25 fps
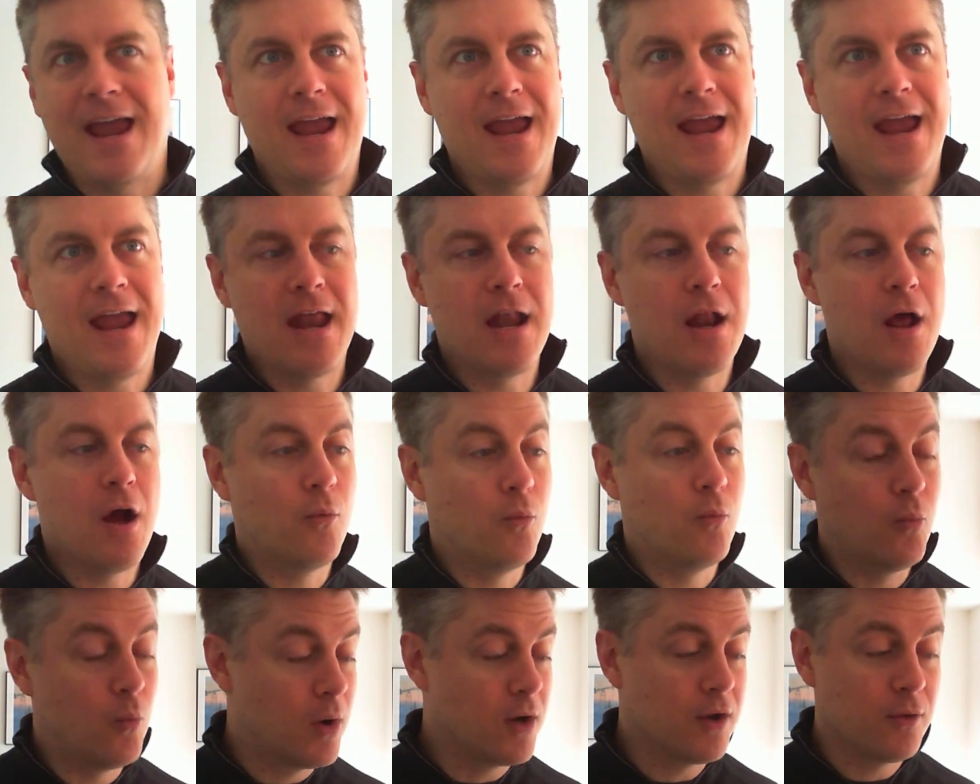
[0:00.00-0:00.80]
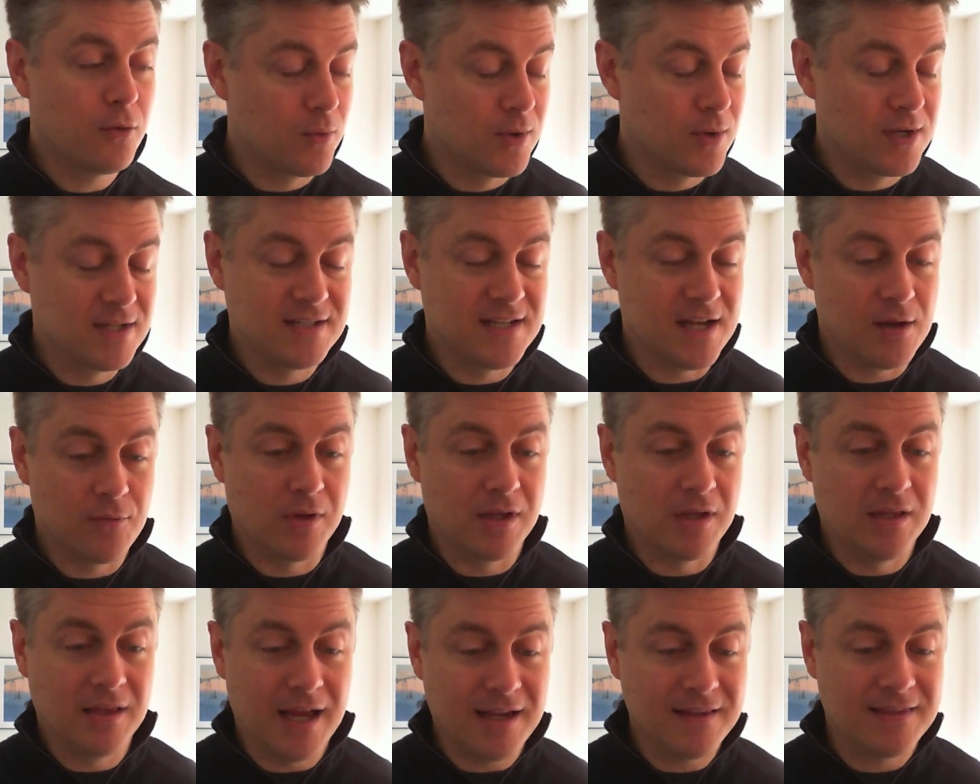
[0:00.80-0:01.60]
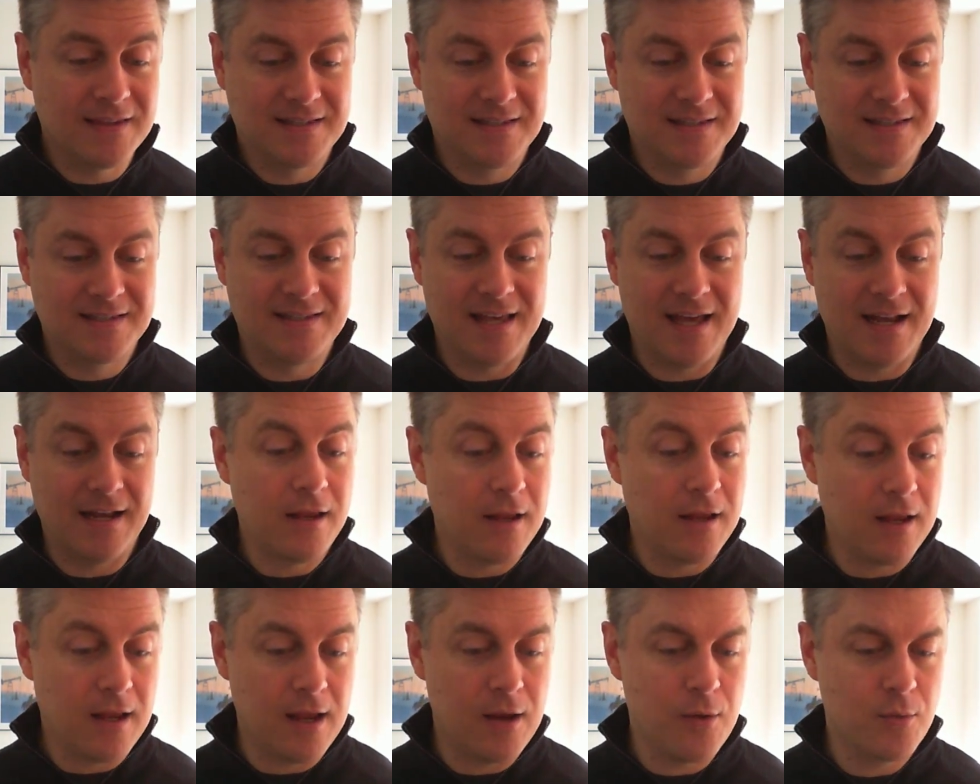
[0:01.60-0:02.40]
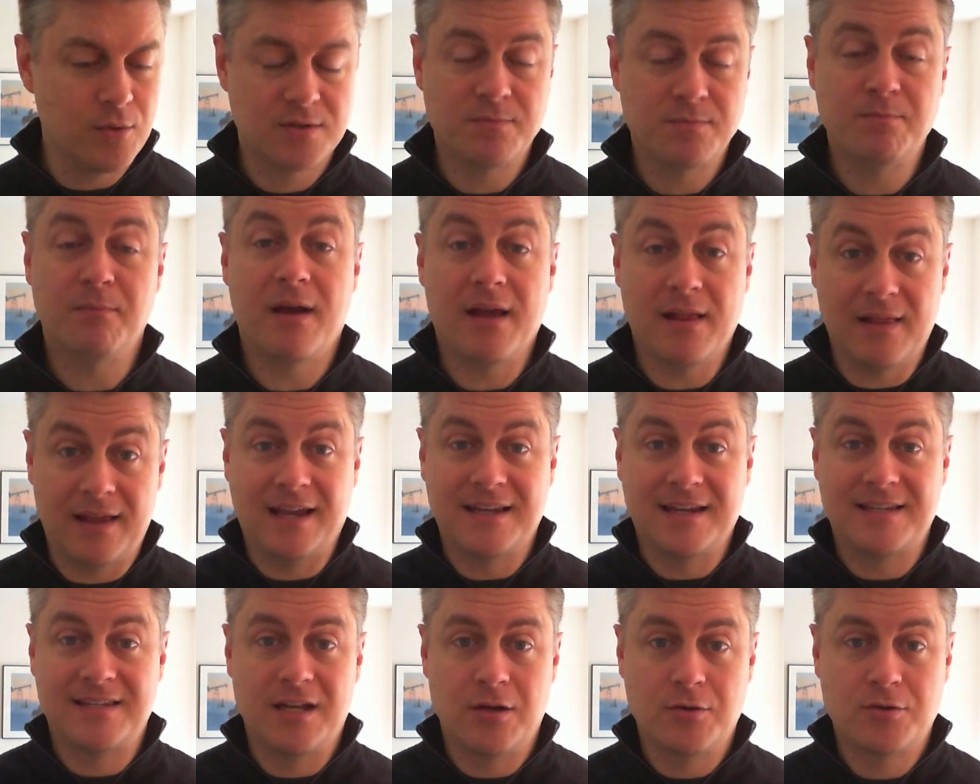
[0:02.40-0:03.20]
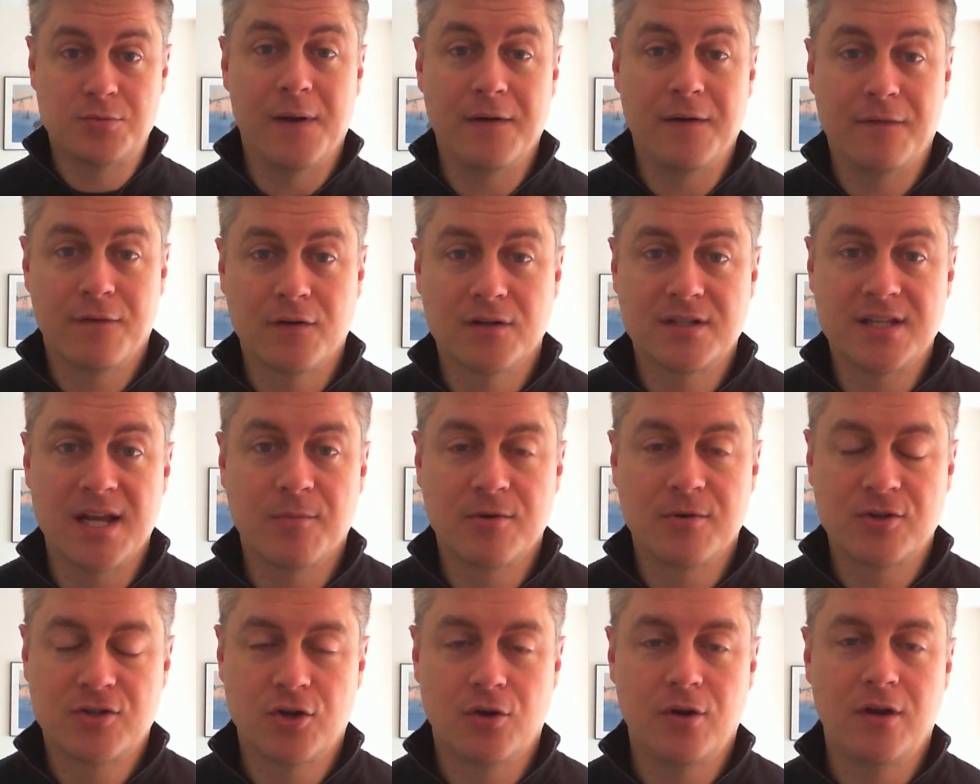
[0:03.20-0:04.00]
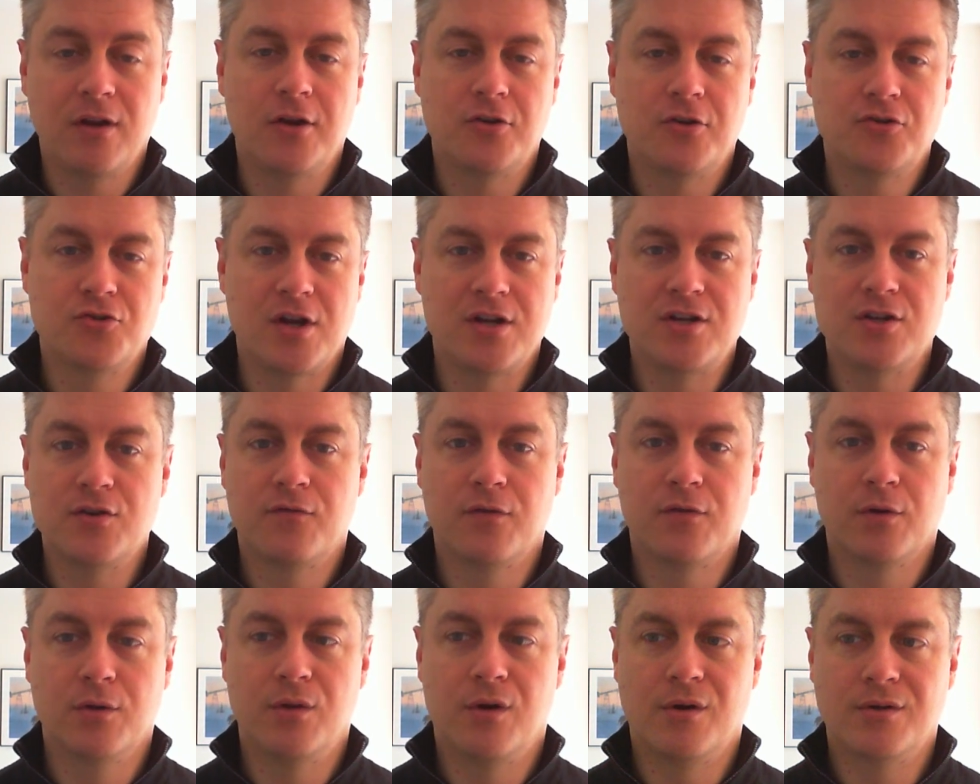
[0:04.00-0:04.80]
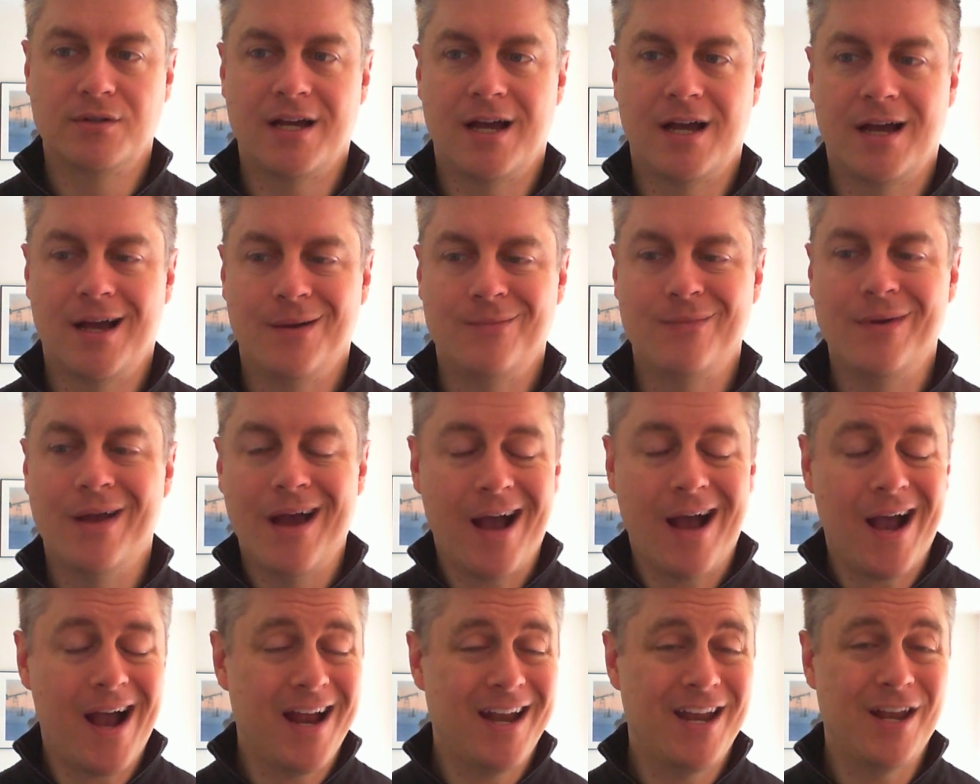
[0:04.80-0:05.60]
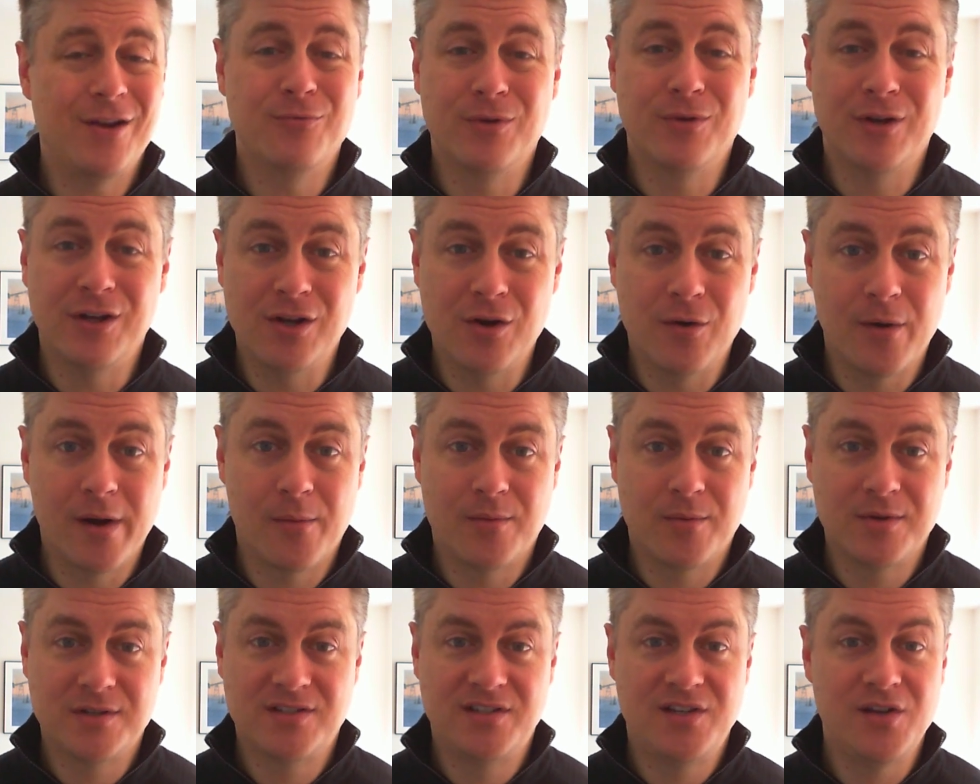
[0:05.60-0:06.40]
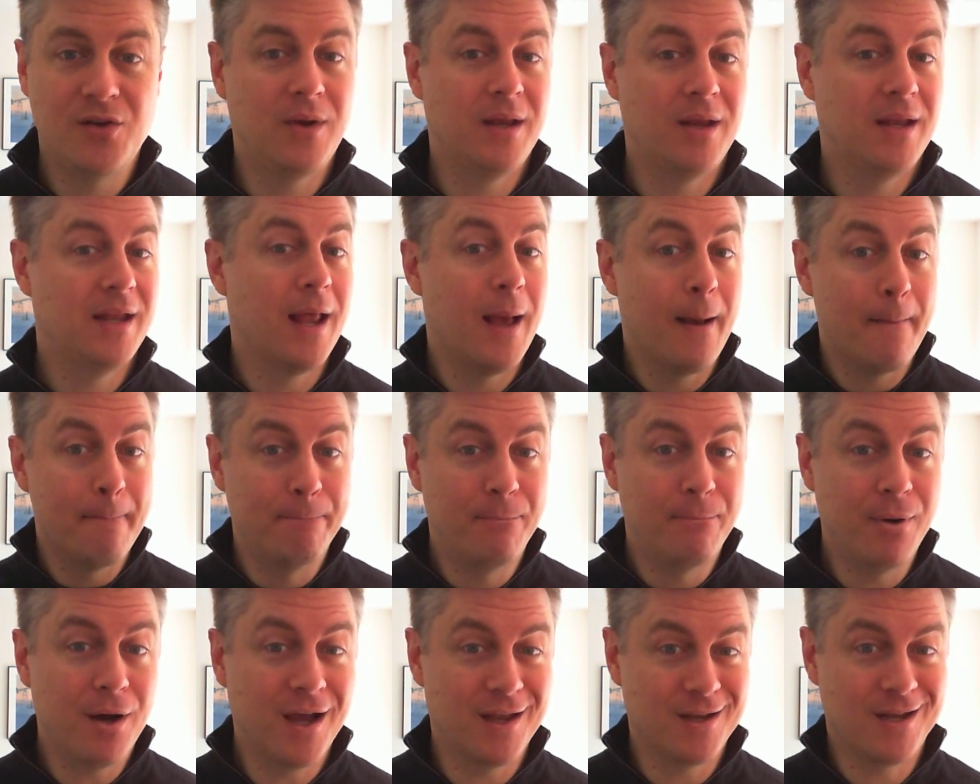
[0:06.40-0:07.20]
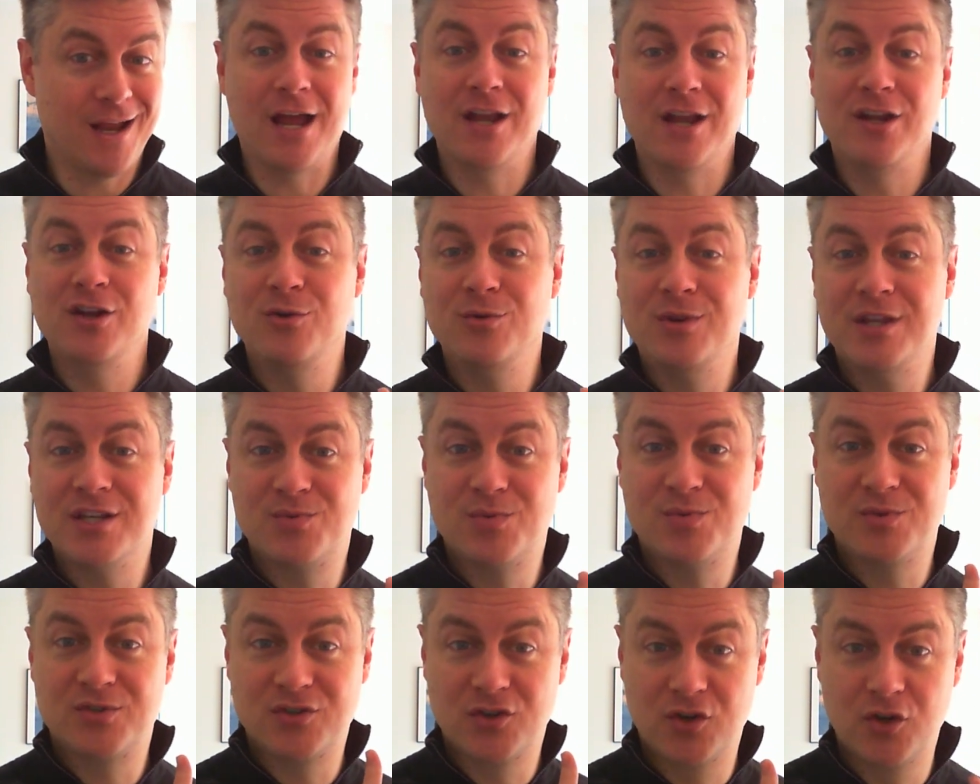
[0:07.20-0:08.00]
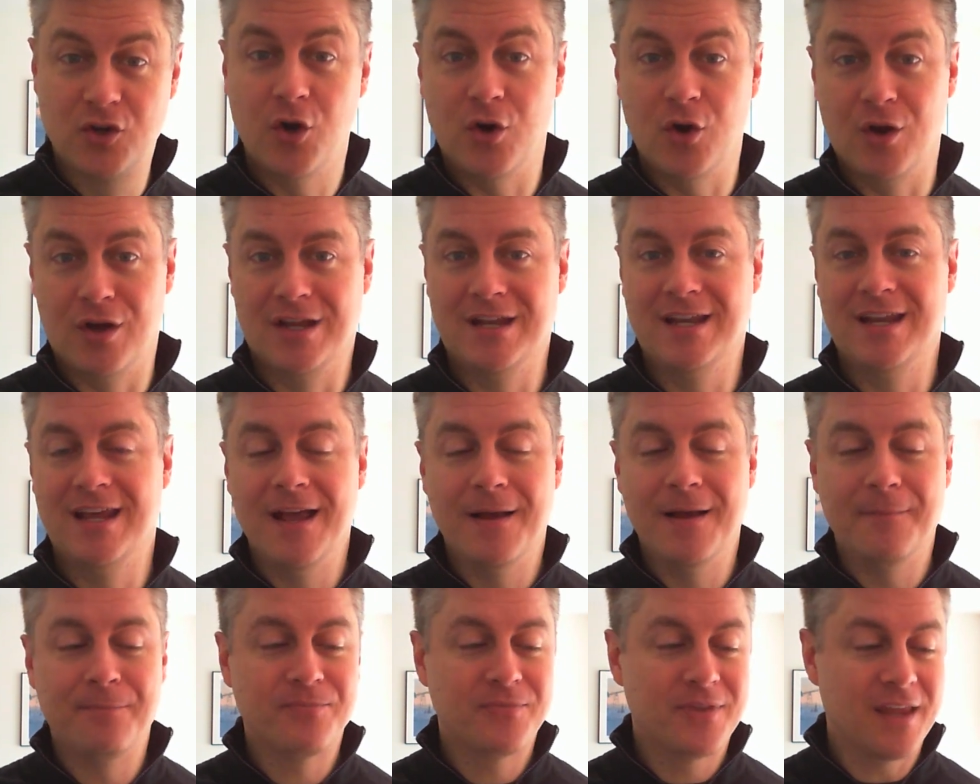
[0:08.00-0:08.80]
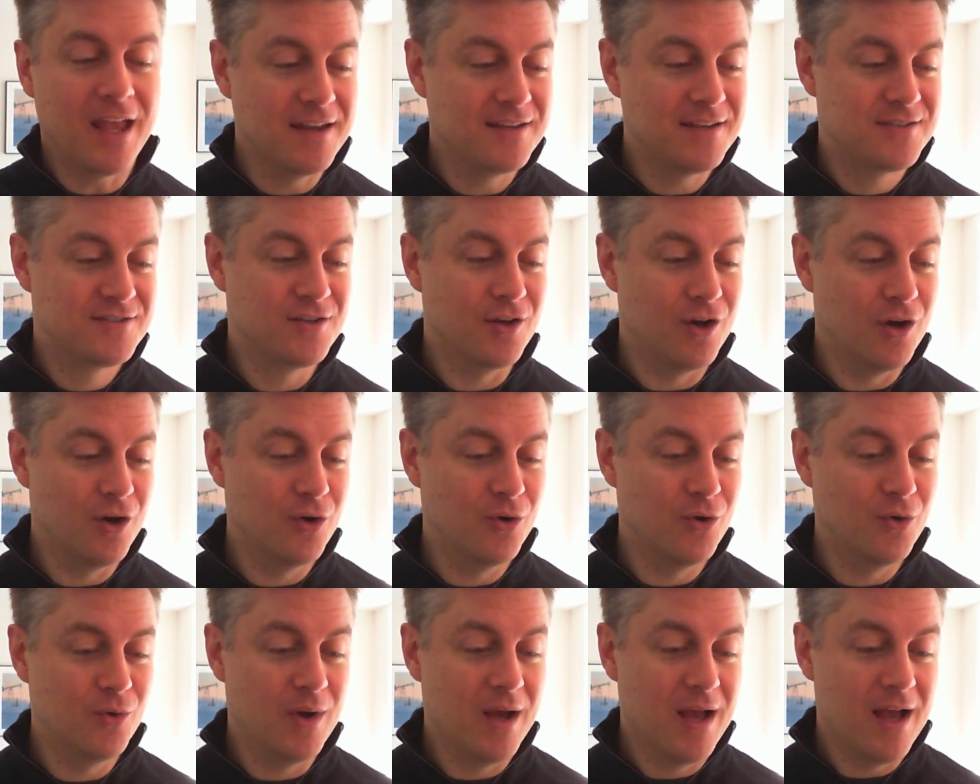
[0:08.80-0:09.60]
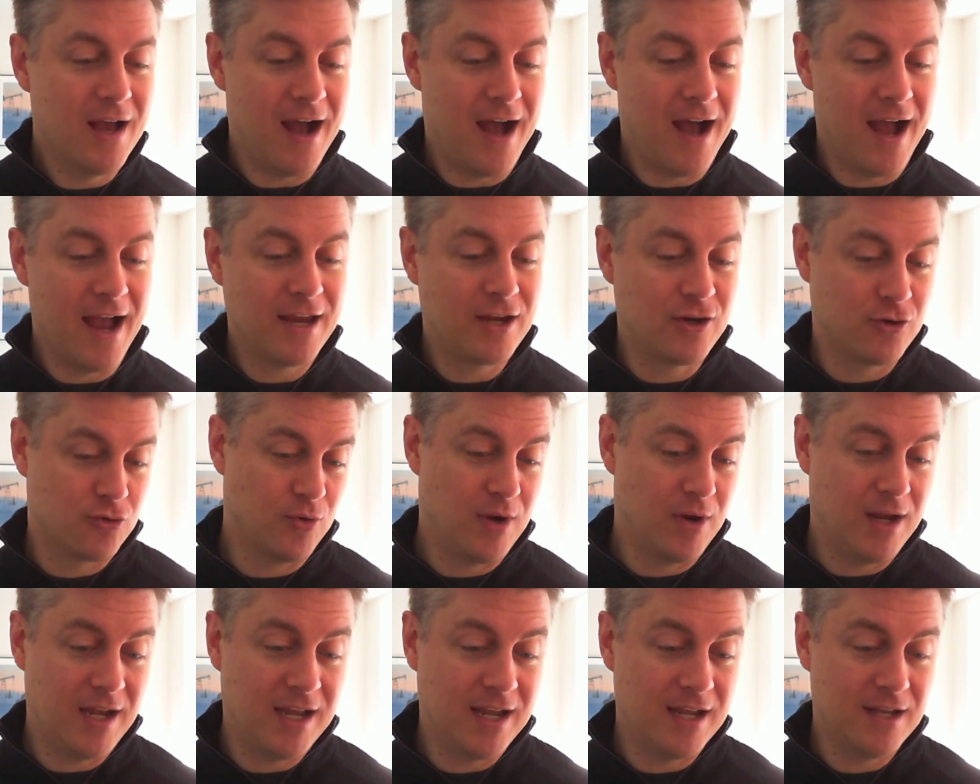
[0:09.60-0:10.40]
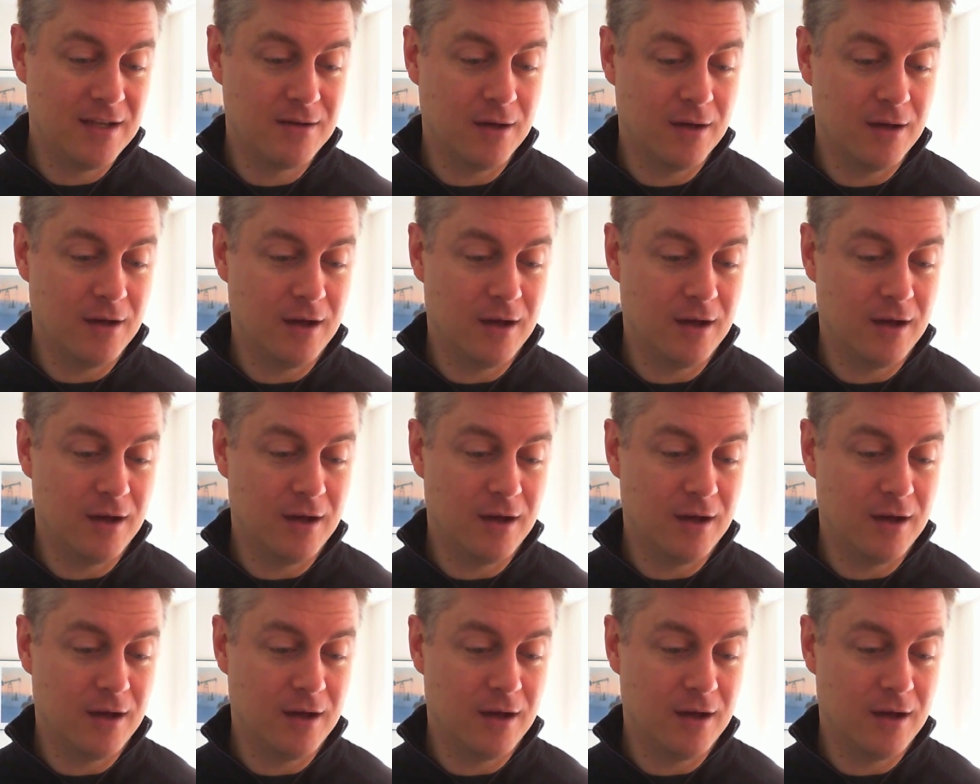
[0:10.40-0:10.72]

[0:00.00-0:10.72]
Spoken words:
And one of the reasons I really like this is that it was, like I said, it was my first time returning to Trajan for a long time. I didn't really know what I was doing, but I knew this was good. And so I created